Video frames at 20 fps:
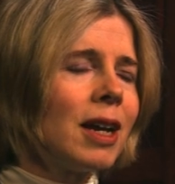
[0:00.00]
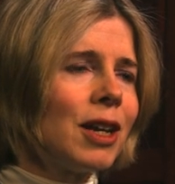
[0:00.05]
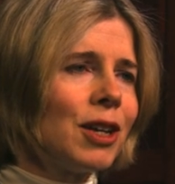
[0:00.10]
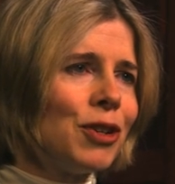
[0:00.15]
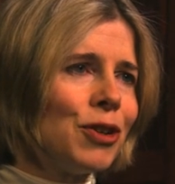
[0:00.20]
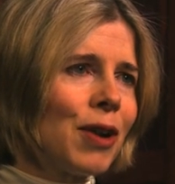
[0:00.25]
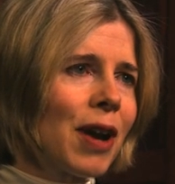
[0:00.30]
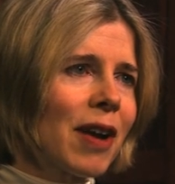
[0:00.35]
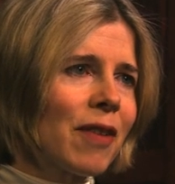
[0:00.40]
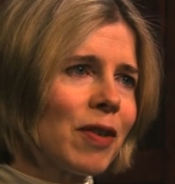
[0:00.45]

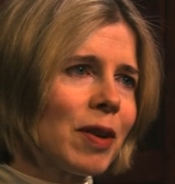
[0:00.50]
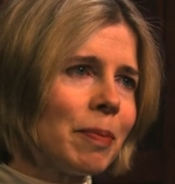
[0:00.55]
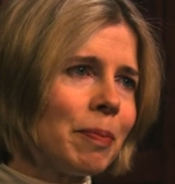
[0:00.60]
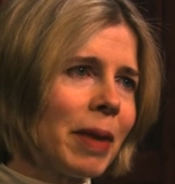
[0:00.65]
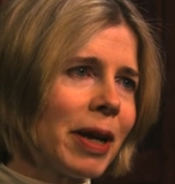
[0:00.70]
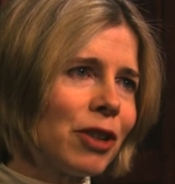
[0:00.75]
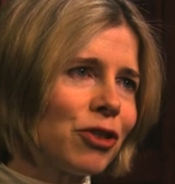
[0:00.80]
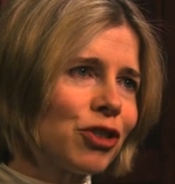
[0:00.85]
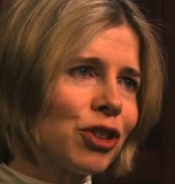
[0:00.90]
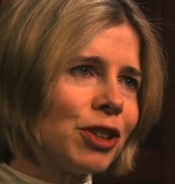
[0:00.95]
You haven't
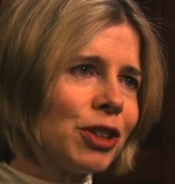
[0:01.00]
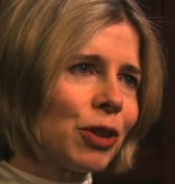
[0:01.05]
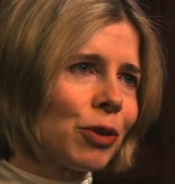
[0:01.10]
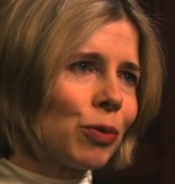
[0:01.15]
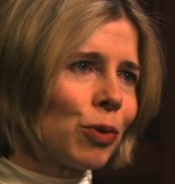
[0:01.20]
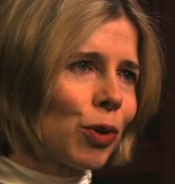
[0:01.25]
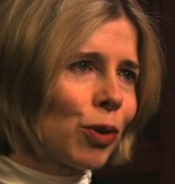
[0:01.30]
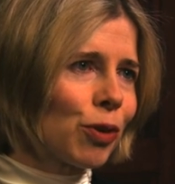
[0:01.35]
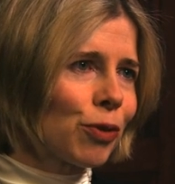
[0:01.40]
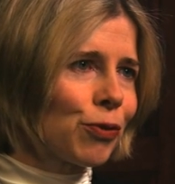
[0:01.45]
mentioned a
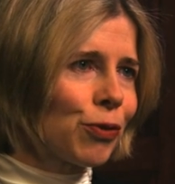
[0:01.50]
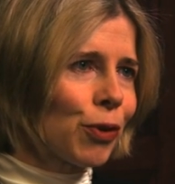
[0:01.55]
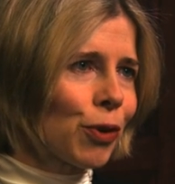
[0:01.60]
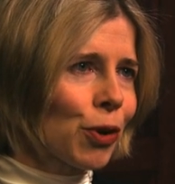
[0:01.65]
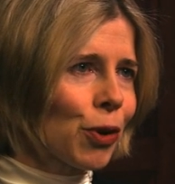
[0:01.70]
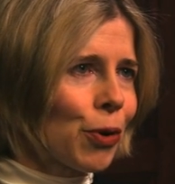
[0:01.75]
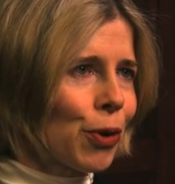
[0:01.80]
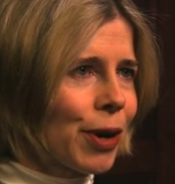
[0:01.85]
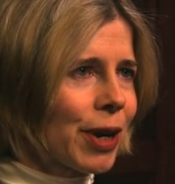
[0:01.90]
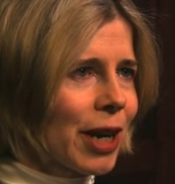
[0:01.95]
role for
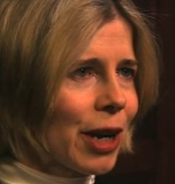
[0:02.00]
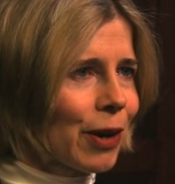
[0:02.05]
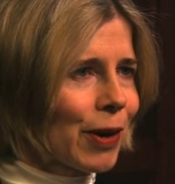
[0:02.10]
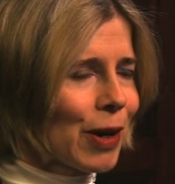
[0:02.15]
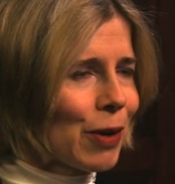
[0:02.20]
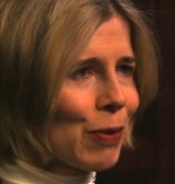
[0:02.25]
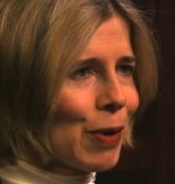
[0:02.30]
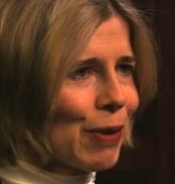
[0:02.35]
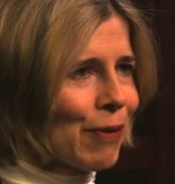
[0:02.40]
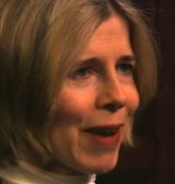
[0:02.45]

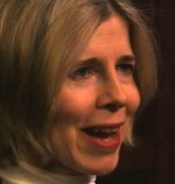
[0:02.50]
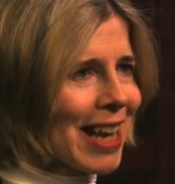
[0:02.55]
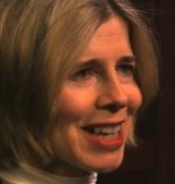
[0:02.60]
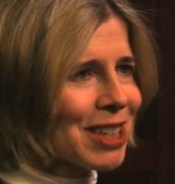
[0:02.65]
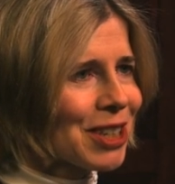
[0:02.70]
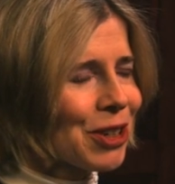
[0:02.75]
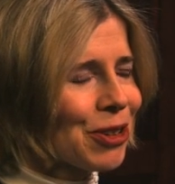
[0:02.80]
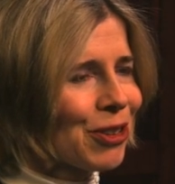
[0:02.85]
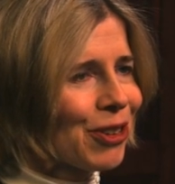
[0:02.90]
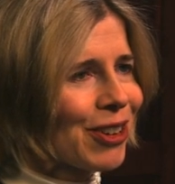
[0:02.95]
coronary
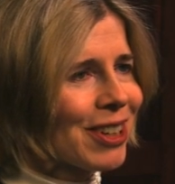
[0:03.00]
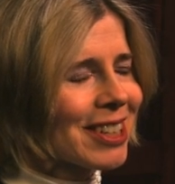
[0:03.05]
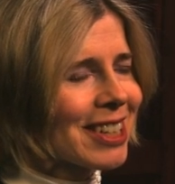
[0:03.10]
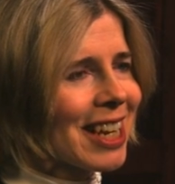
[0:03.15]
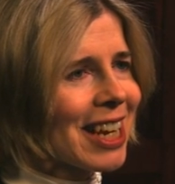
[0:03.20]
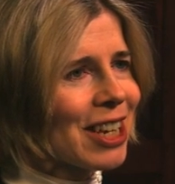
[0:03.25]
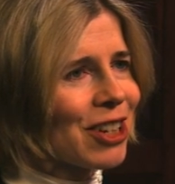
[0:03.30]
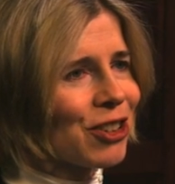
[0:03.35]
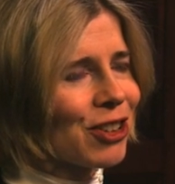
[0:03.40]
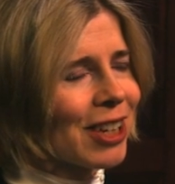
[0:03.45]

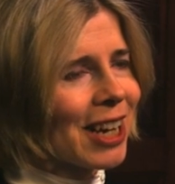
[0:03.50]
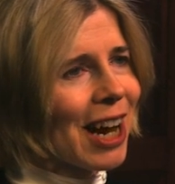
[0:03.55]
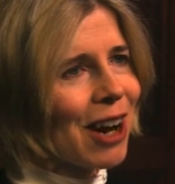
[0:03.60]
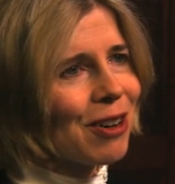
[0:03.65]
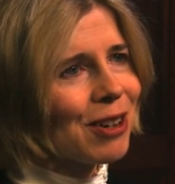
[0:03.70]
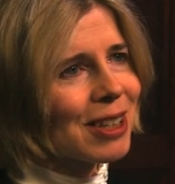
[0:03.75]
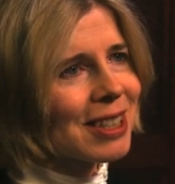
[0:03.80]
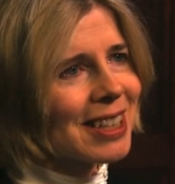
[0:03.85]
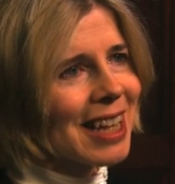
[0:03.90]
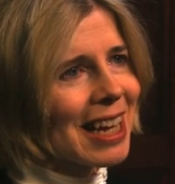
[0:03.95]
revascularization. How
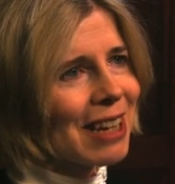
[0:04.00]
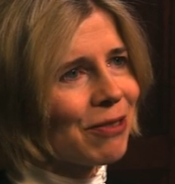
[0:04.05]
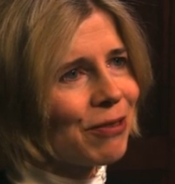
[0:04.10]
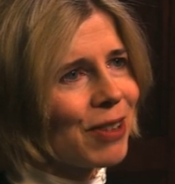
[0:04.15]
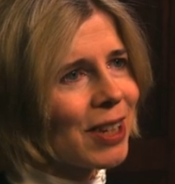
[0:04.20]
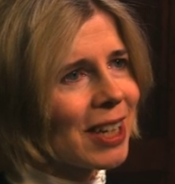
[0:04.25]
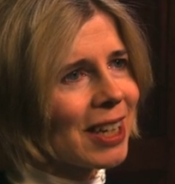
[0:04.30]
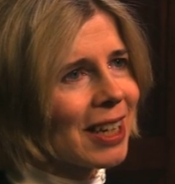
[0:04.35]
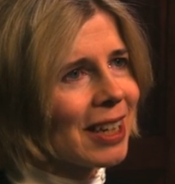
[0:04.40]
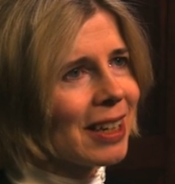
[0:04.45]
does that
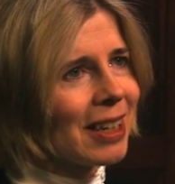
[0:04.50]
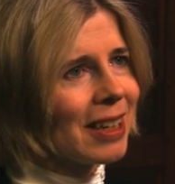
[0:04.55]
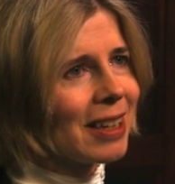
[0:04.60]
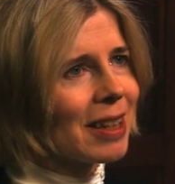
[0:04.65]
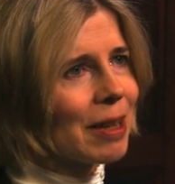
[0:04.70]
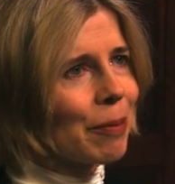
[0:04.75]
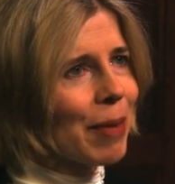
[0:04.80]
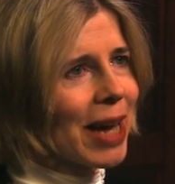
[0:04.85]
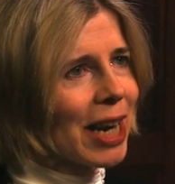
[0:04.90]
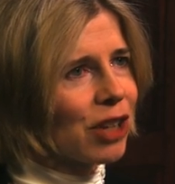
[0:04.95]
fit in
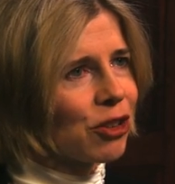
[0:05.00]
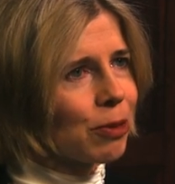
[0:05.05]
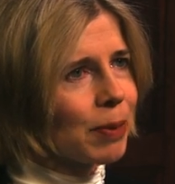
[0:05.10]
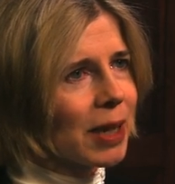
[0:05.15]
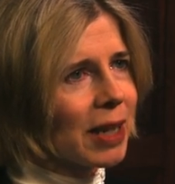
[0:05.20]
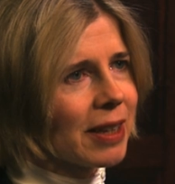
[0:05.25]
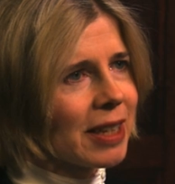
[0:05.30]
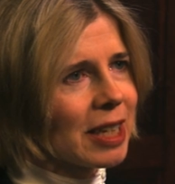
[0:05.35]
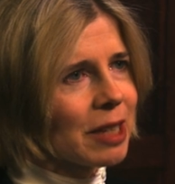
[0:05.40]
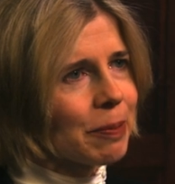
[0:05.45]
the management
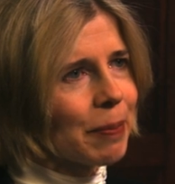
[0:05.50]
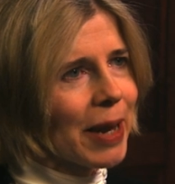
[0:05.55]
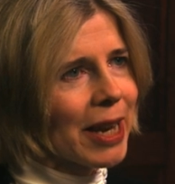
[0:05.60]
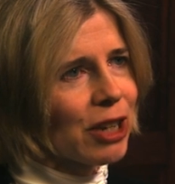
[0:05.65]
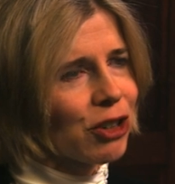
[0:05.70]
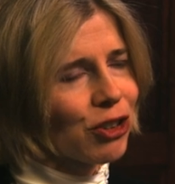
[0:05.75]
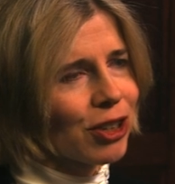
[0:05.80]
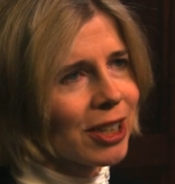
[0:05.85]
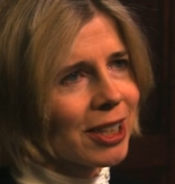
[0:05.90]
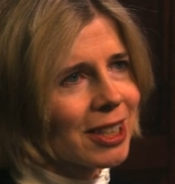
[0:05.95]
of these
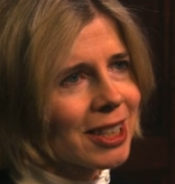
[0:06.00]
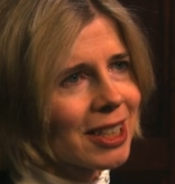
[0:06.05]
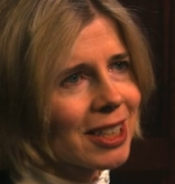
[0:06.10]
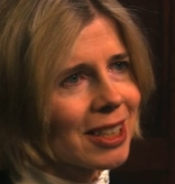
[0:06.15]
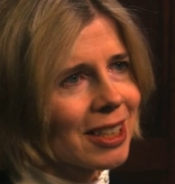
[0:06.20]
patients?